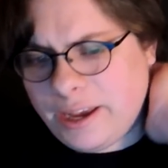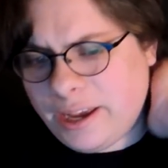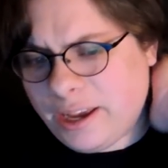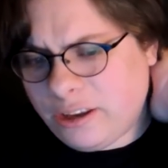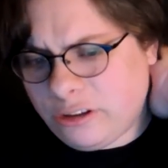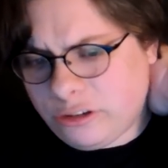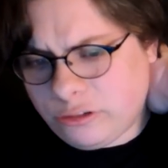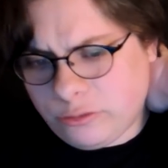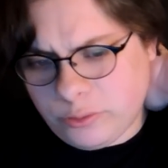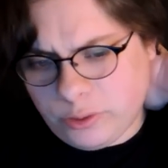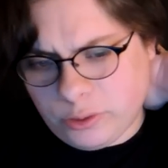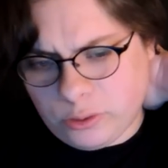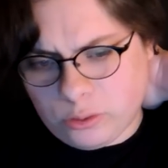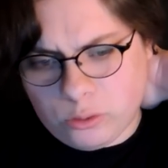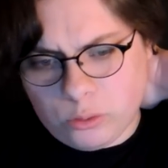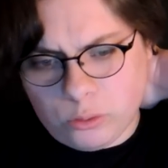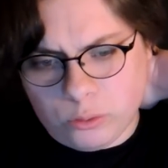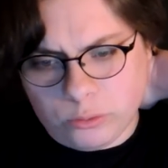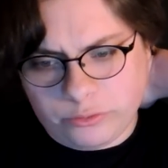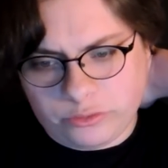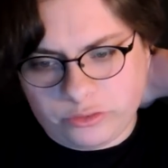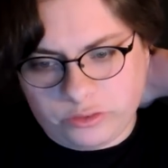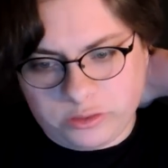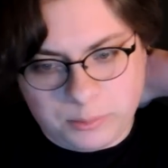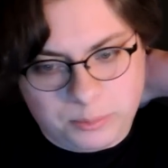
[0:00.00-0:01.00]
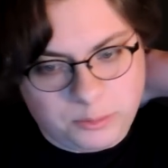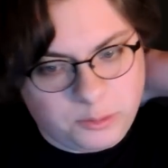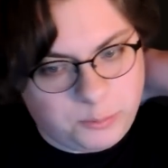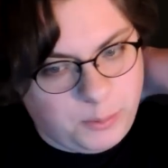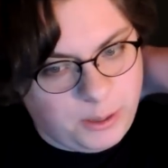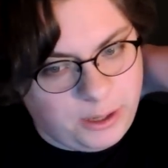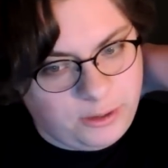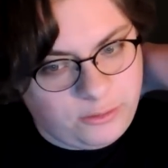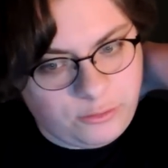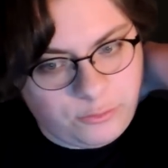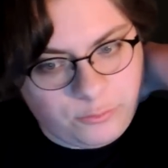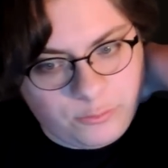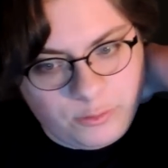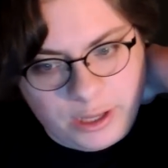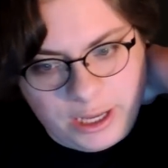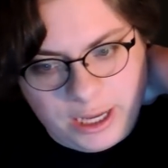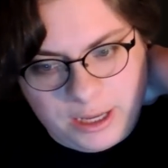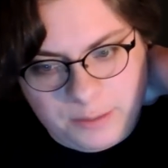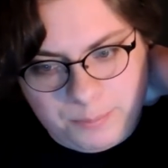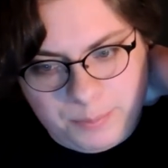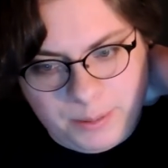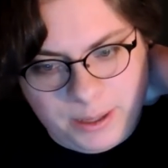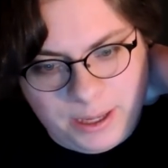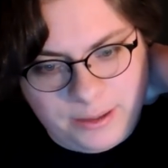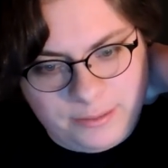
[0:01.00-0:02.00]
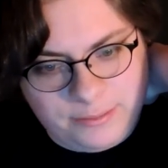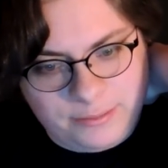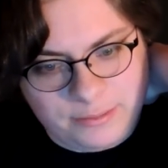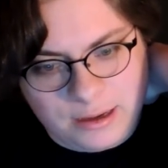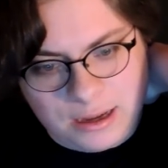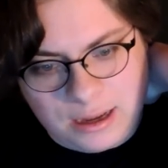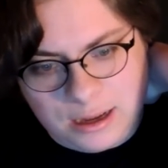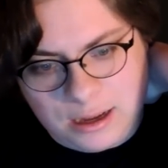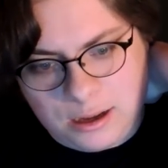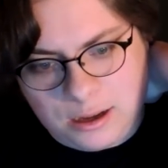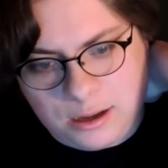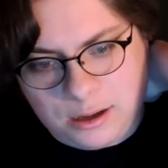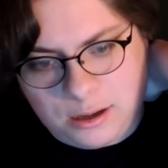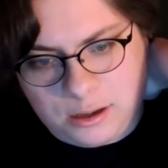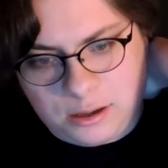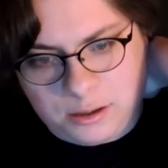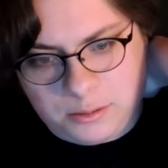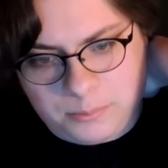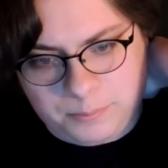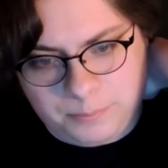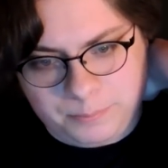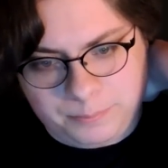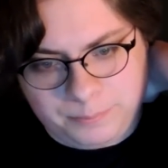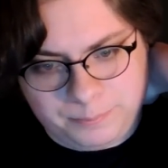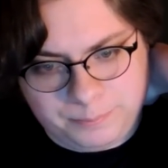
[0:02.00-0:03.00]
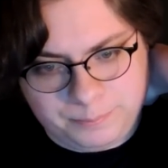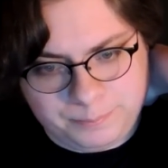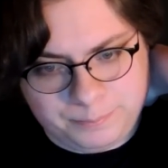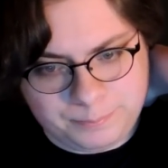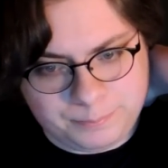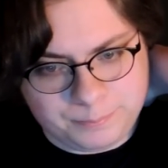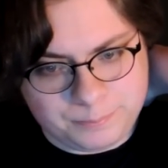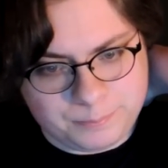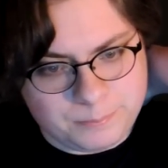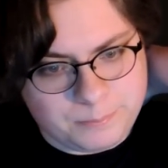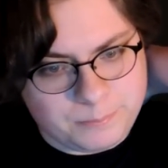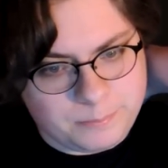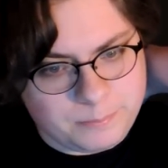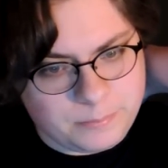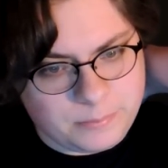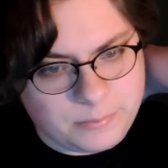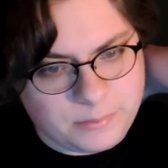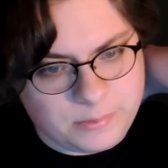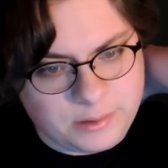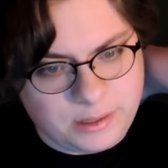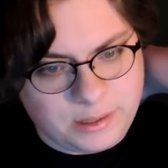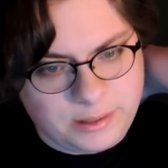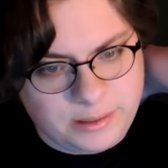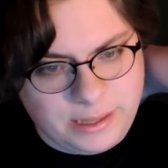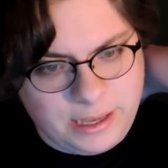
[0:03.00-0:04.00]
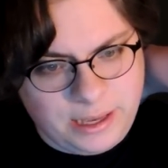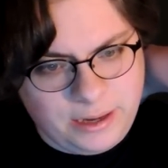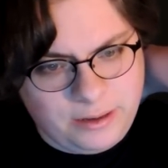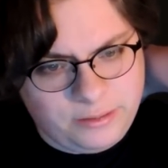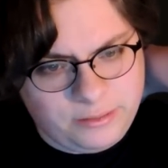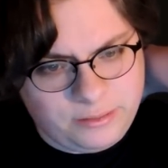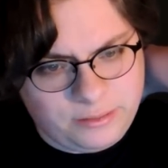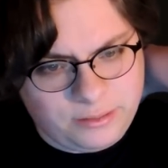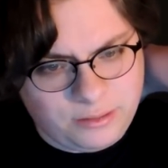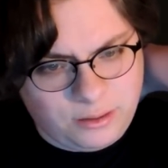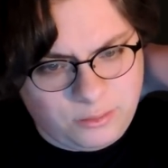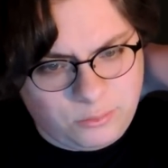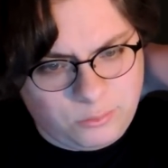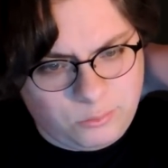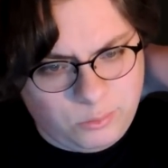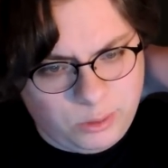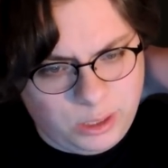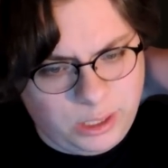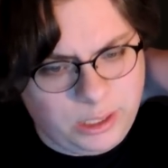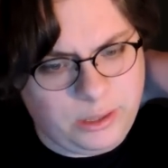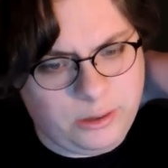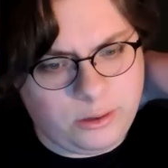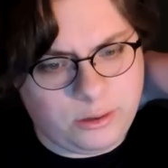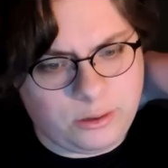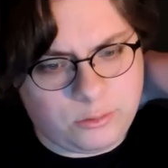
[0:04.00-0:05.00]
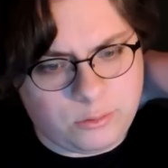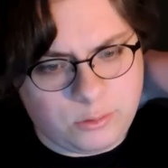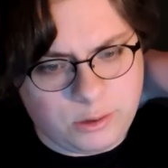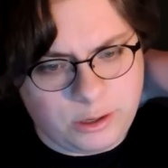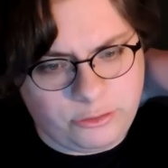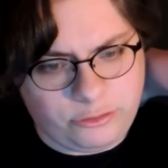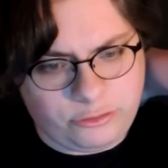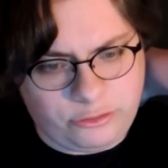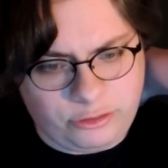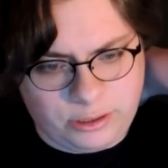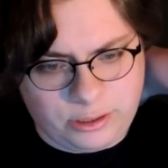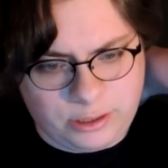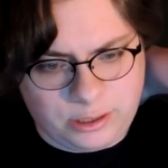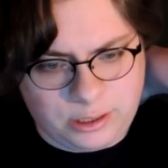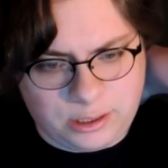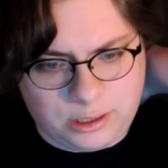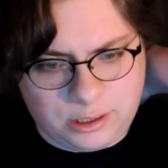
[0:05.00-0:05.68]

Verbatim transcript: As for the whole slip space flake bit, um, that is a really good question.